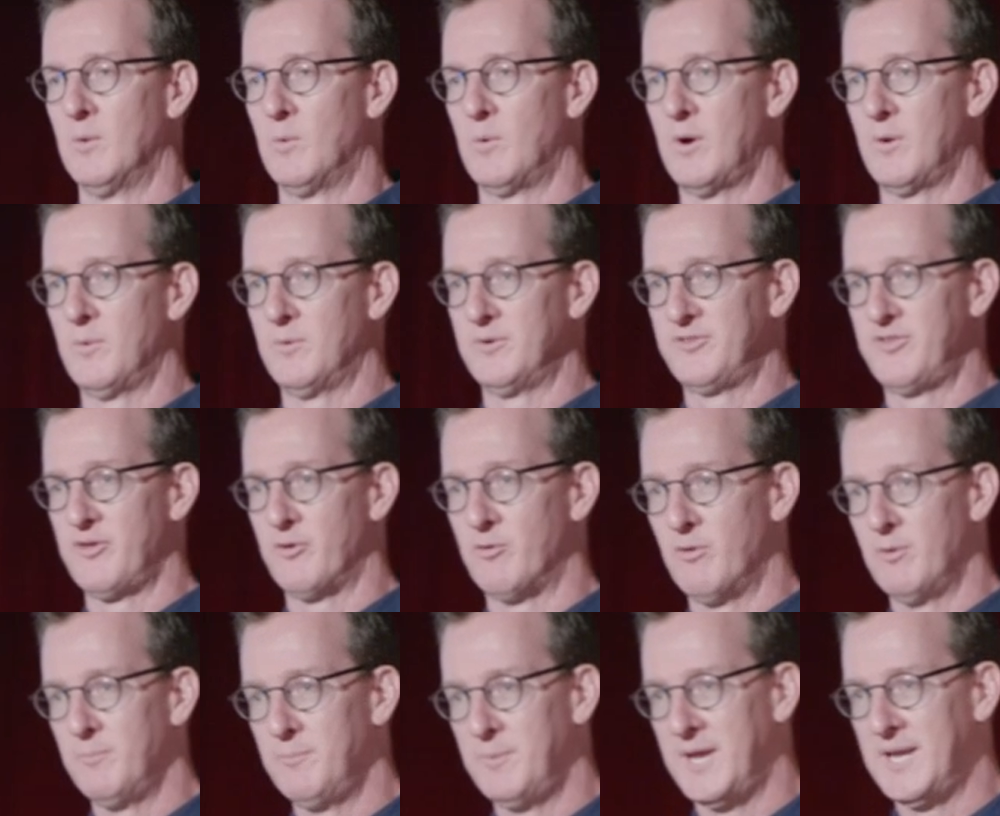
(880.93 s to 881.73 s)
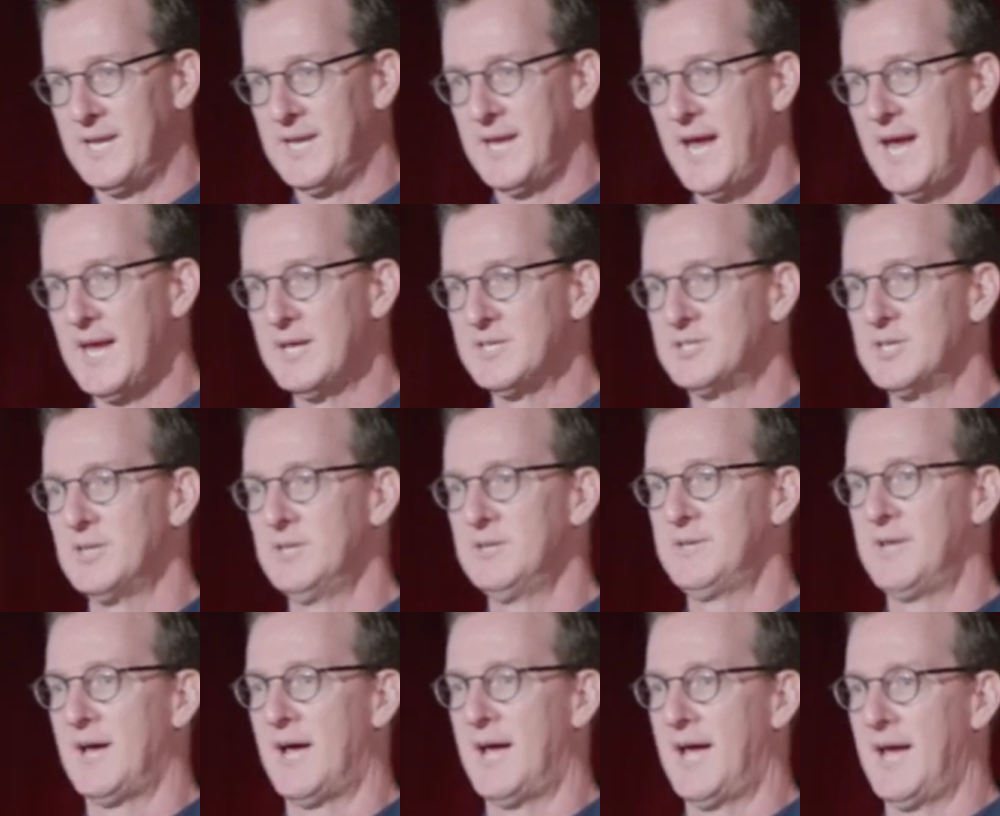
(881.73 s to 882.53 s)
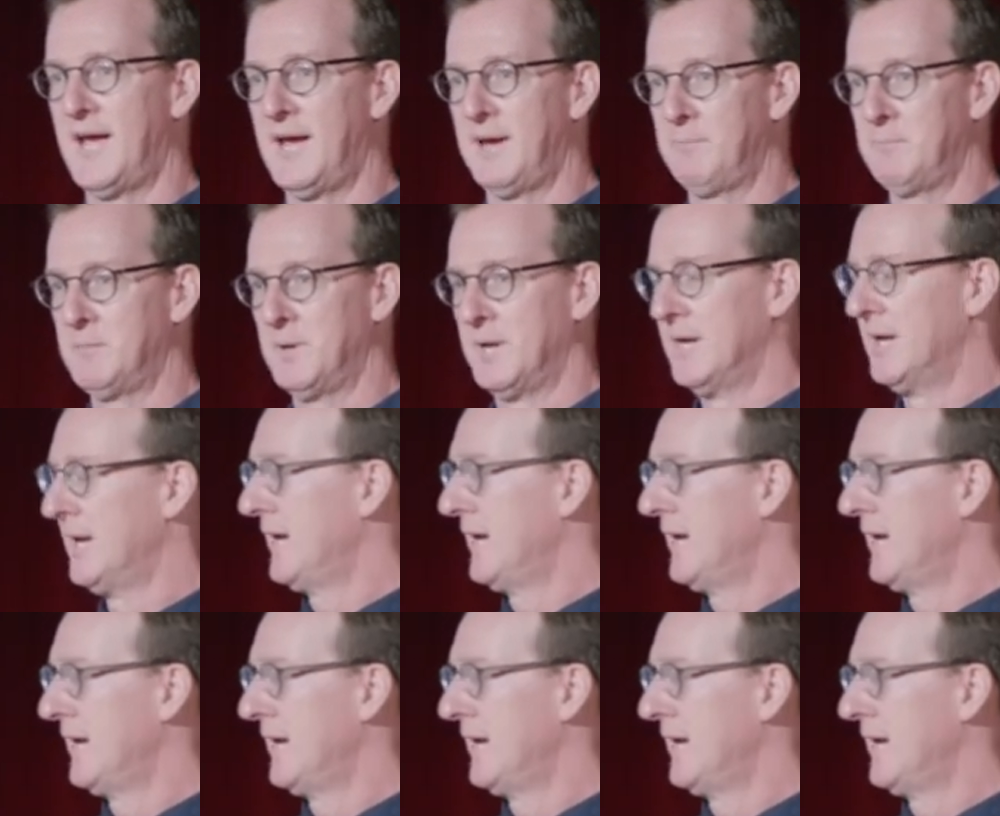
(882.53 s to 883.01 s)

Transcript: what was the remediation time,